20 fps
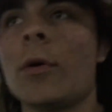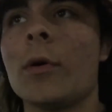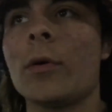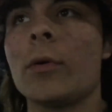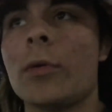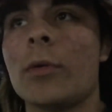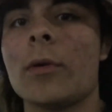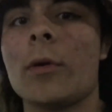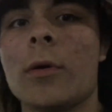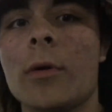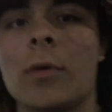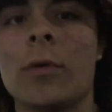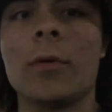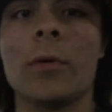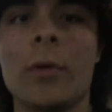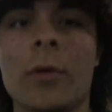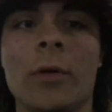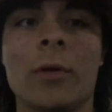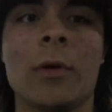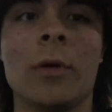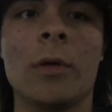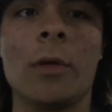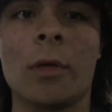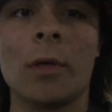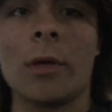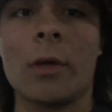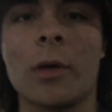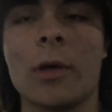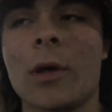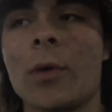so
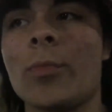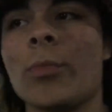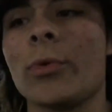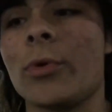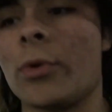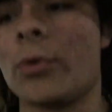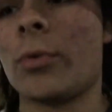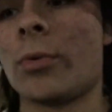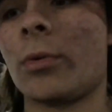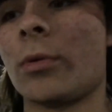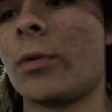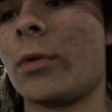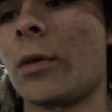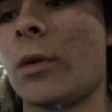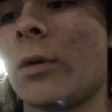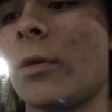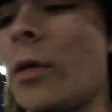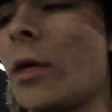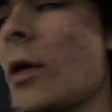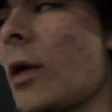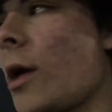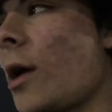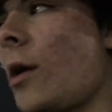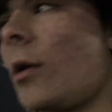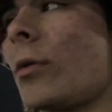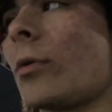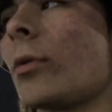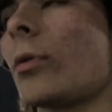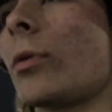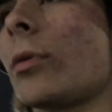uh, I'm gonna go see, like
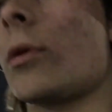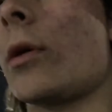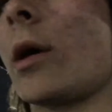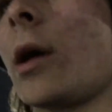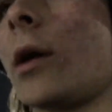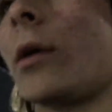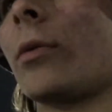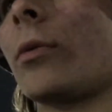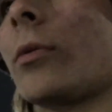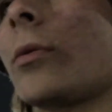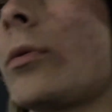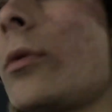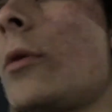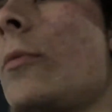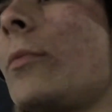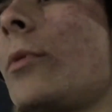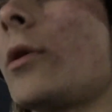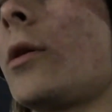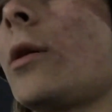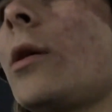ask, ask someone, I